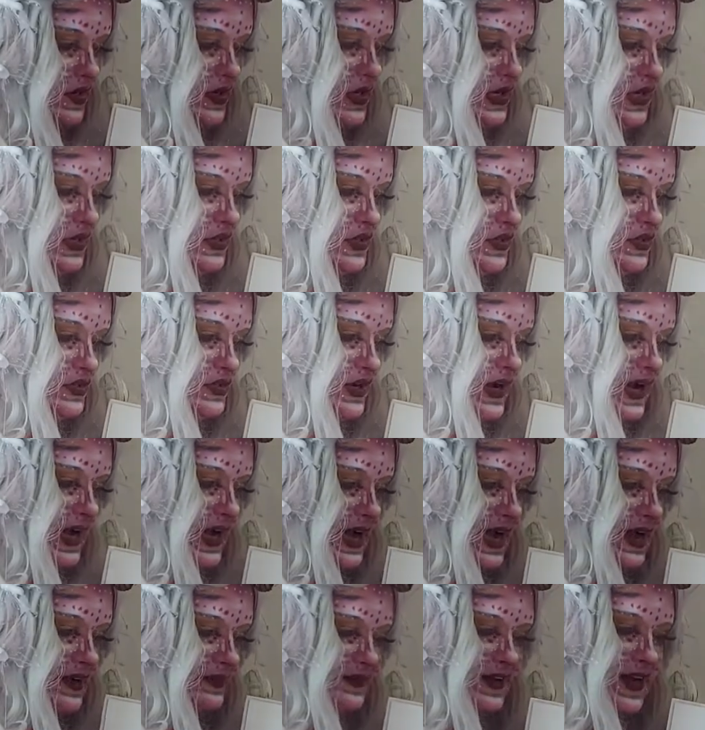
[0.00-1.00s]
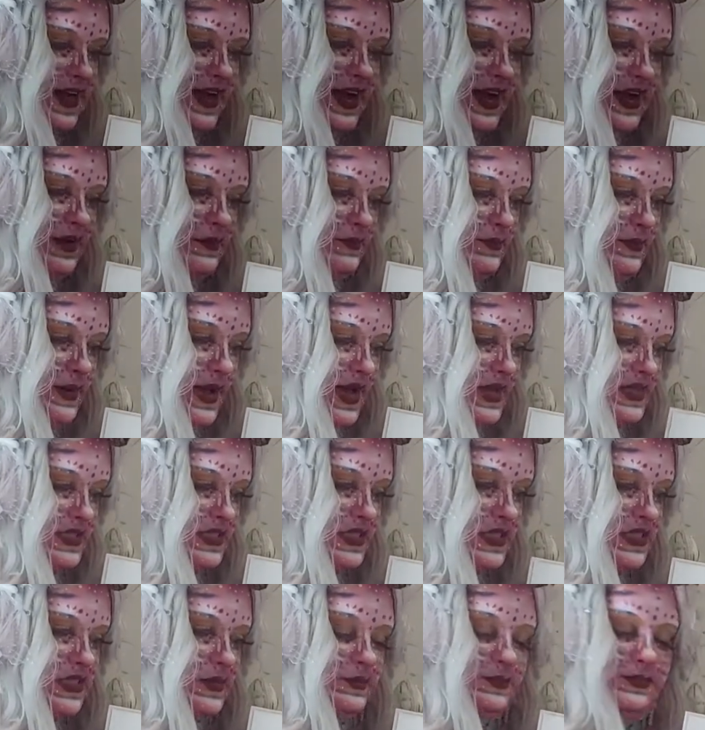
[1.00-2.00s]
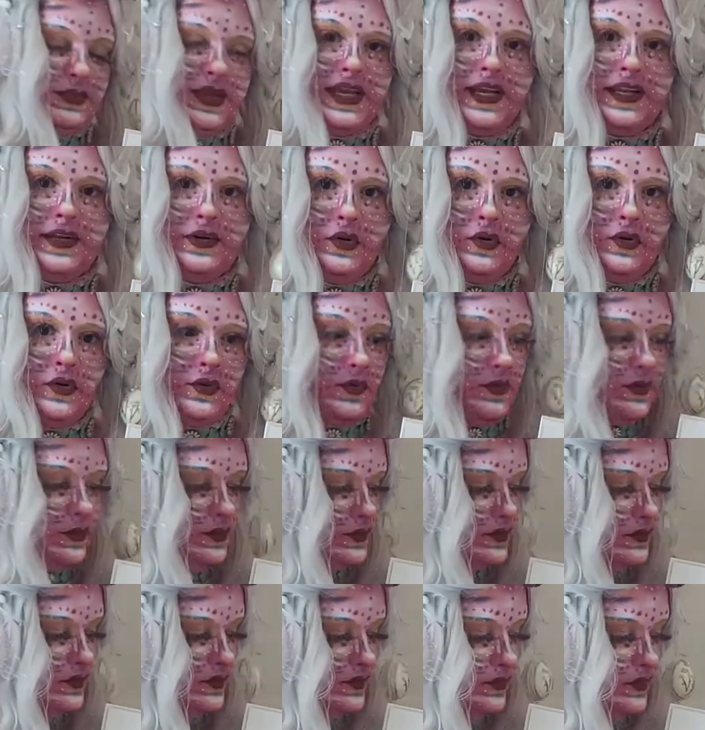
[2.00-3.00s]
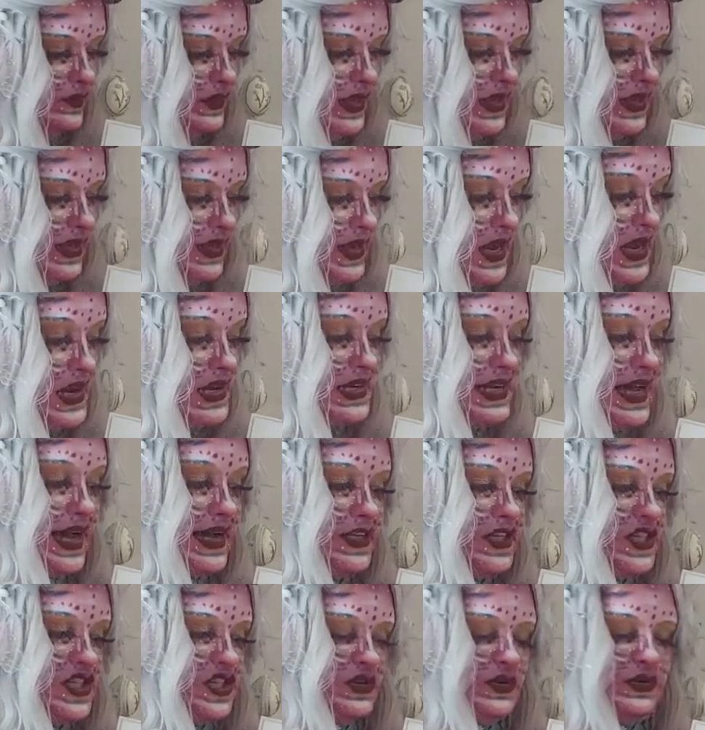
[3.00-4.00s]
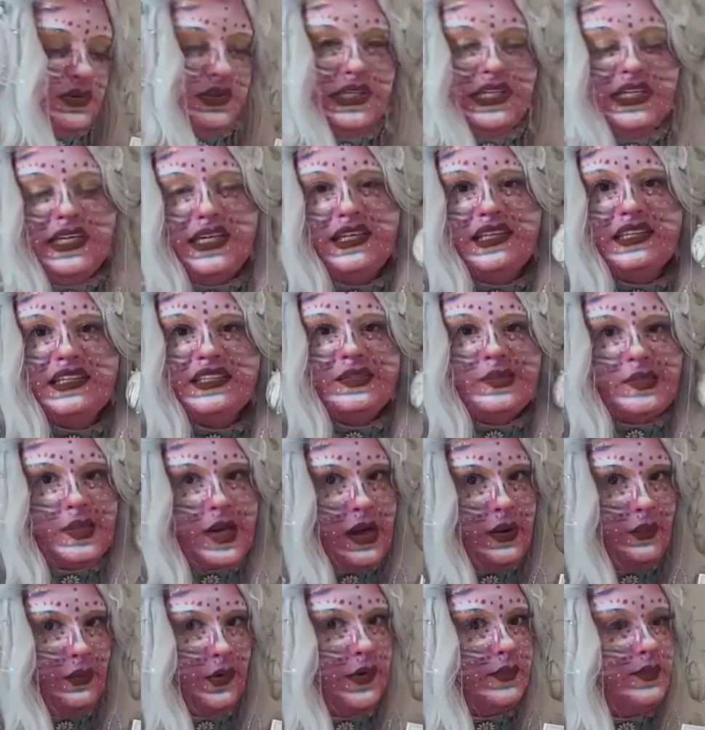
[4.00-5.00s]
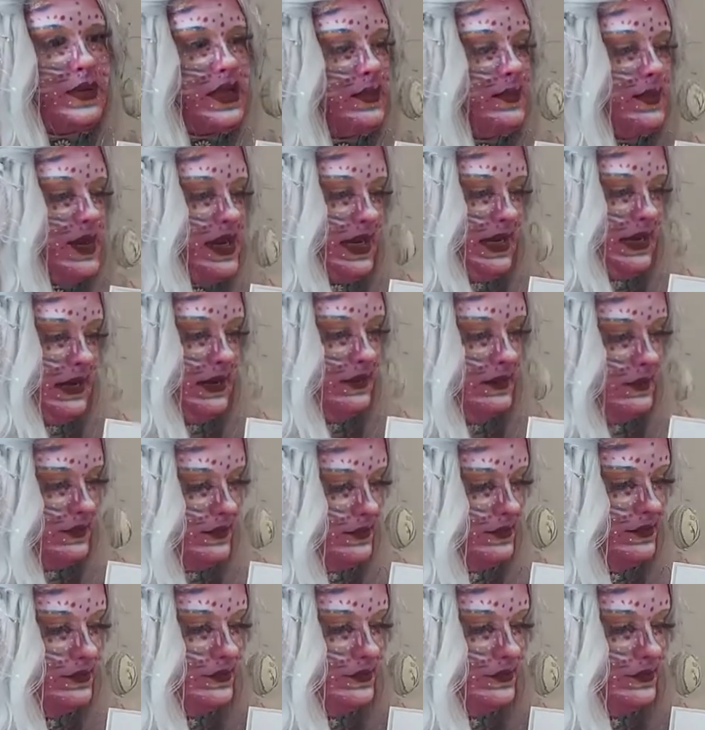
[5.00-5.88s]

got to have a best beetle. Naturally, that would be me.